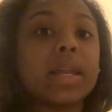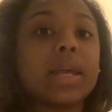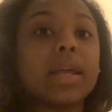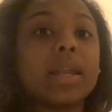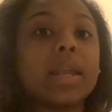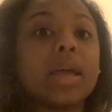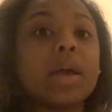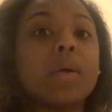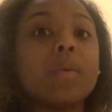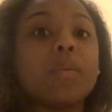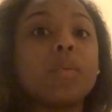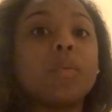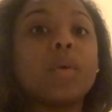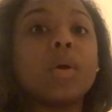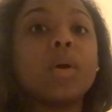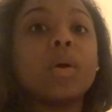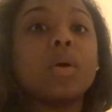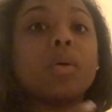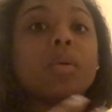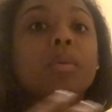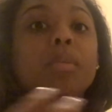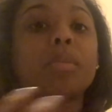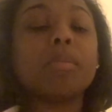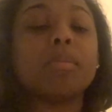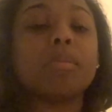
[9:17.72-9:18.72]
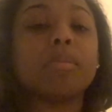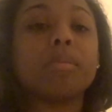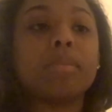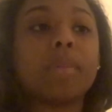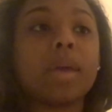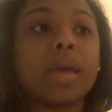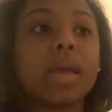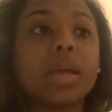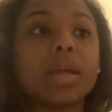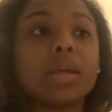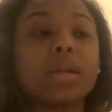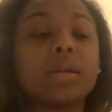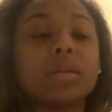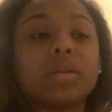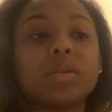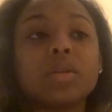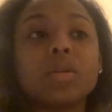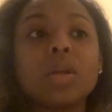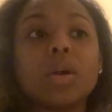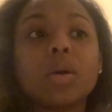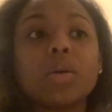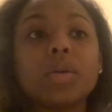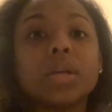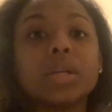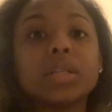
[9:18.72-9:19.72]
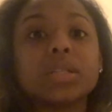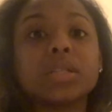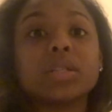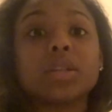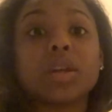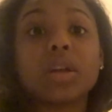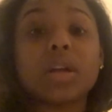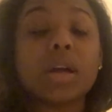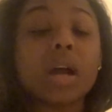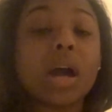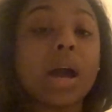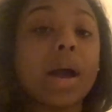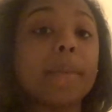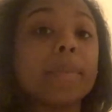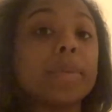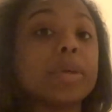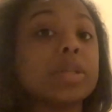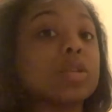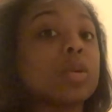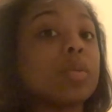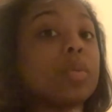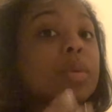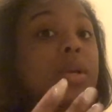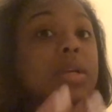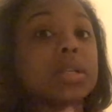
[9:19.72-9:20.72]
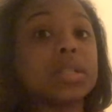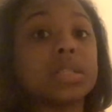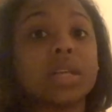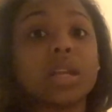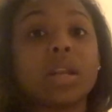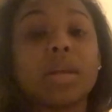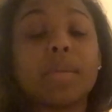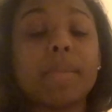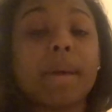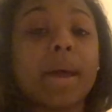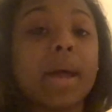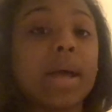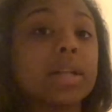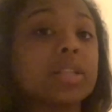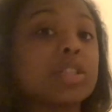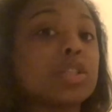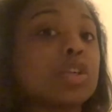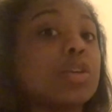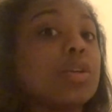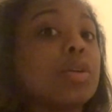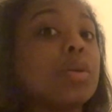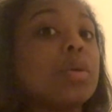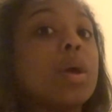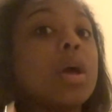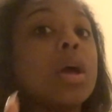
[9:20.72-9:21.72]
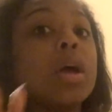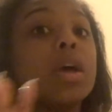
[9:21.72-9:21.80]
it and we'll make, you know, necessary copies, or we can send it back to you.